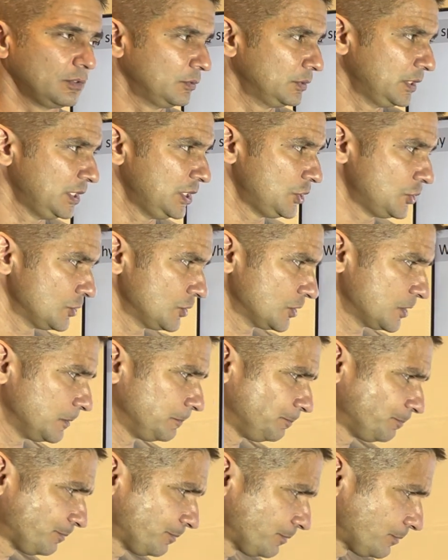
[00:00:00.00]
conditions.
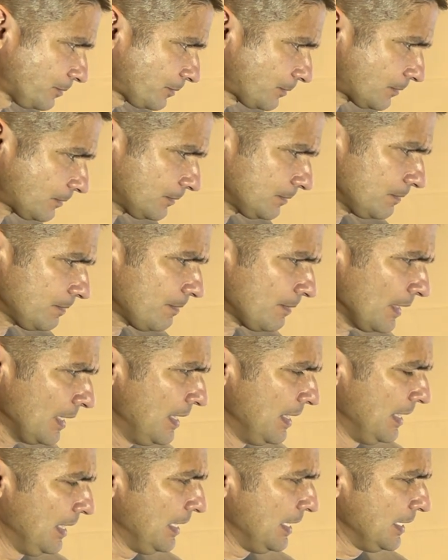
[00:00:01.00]

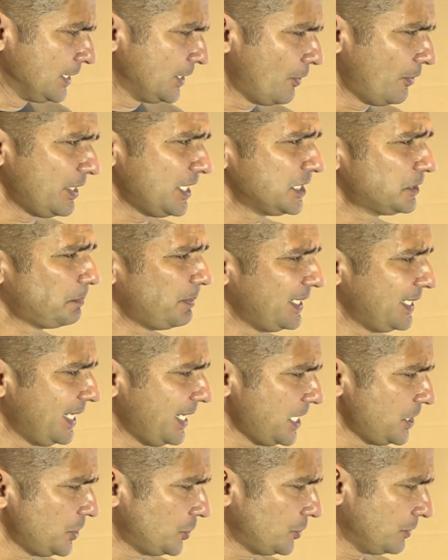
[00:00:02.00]
The other
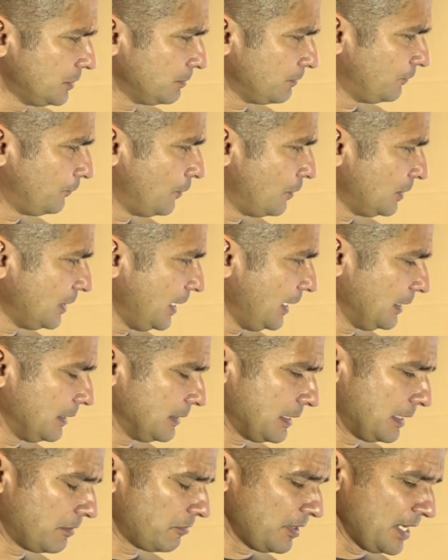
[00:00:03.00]
explanation for the
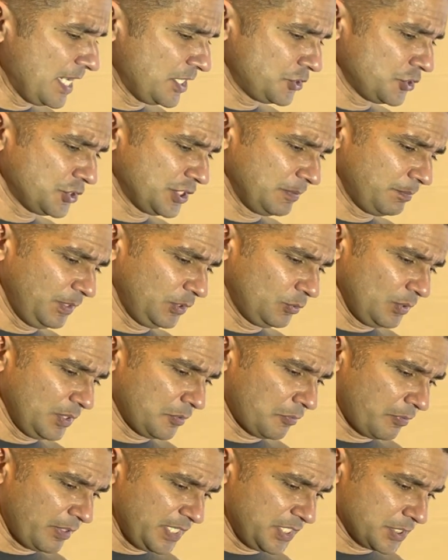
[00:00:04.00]
relationship
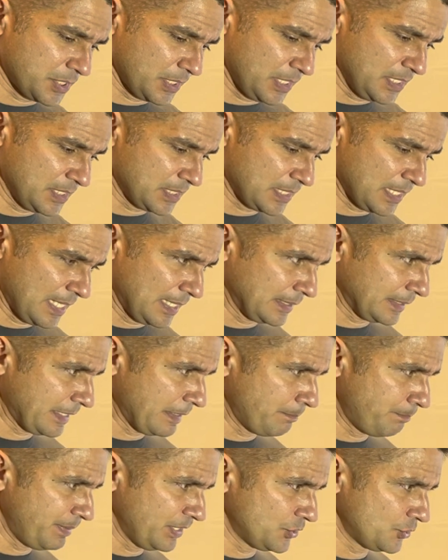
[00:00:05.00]
between richness and
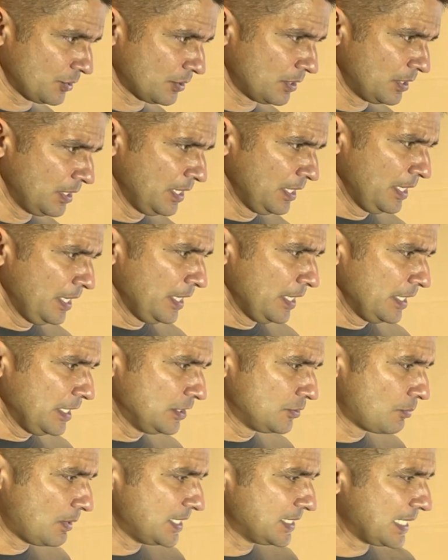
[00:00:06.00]
temperature
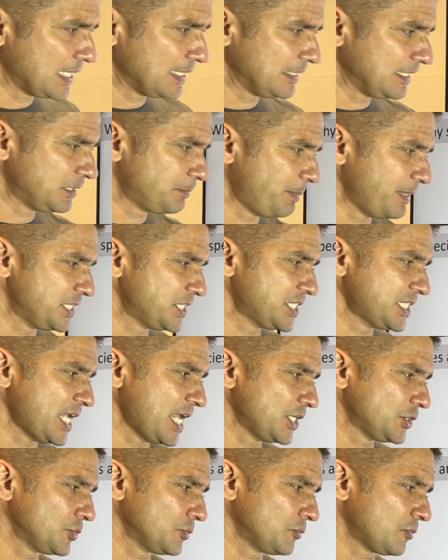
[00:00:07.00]
is what is called the
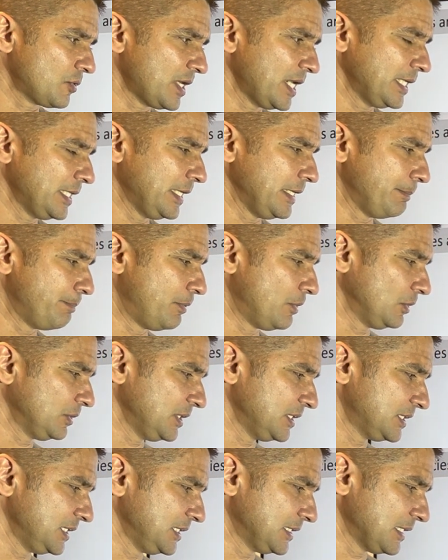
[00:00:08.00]
speciation rate
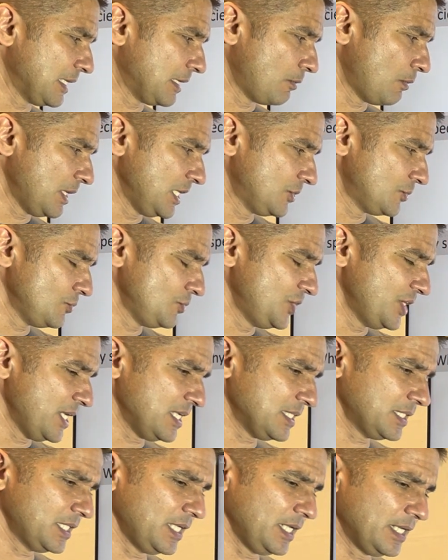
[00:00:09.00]
hypothesis. And what it
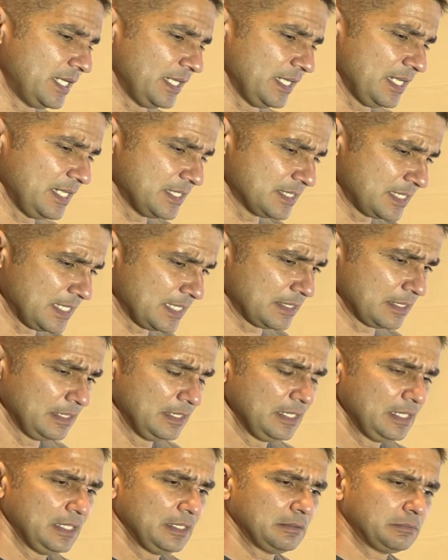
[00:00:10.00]
suggests here is that
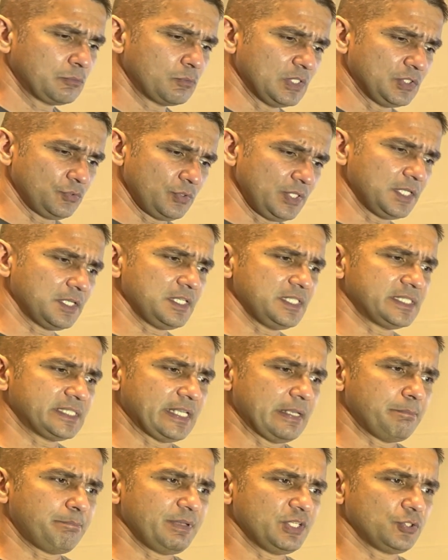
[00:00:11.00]
when you increase
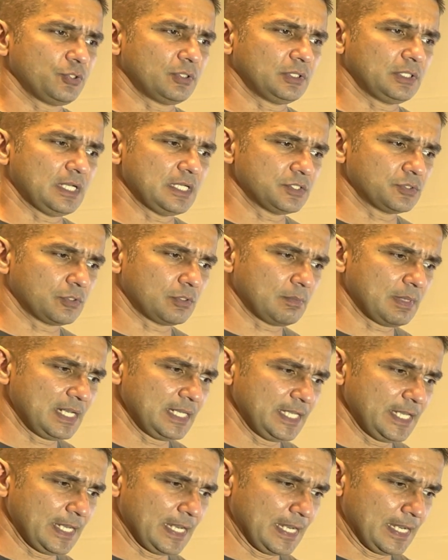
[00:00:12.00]
temperature, there is
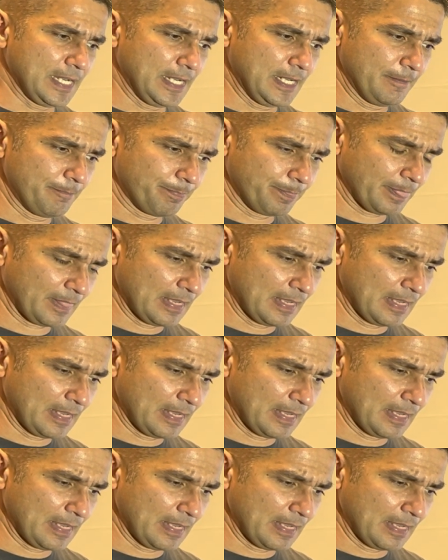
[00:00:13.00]
normally a